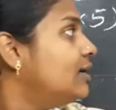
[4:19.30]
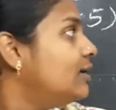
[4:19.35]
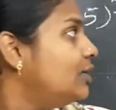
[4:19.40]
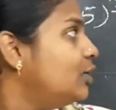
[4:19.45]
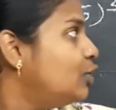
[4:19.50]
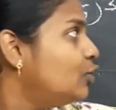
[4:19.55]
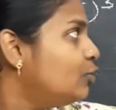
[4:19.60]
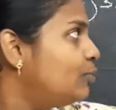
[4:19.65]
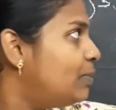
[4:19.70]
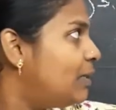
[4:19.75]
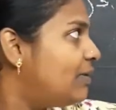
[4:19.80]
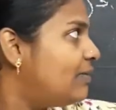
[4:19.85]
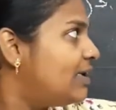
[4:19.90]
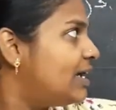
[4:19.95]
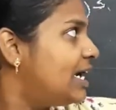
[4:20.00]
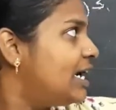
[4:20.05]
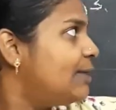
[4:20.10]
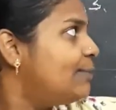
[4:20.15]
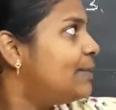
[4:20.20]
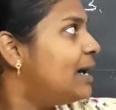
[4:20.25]
2 power
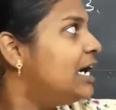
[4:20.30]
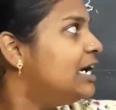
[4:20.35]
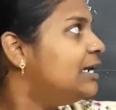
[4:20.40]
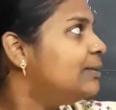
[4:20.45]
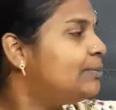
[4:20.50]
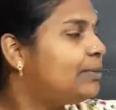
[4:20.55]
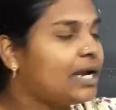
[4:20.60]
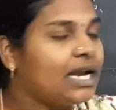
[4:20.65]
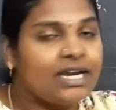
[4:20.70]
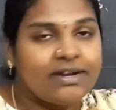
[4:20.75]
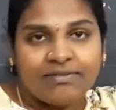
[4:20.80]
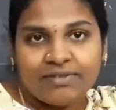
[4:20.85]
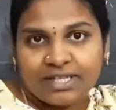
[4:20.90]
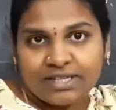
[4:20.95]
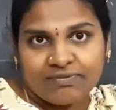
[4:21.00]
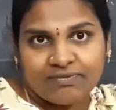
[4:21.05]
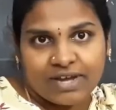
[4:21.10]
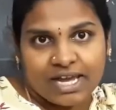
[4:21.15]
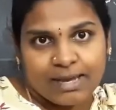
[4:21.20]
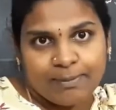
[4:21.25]
n multiplied with
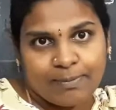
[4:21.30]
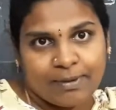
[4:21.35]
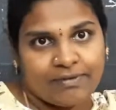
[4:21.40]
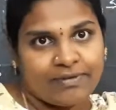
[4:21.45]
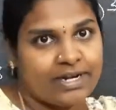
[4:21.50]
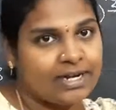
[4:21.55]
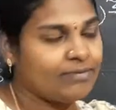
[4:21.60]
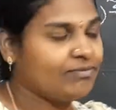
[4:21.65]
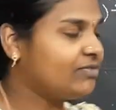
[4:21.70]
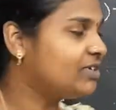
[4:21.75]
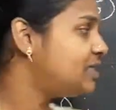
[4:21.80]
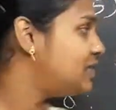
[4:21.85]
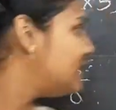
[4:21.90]
5 power m, which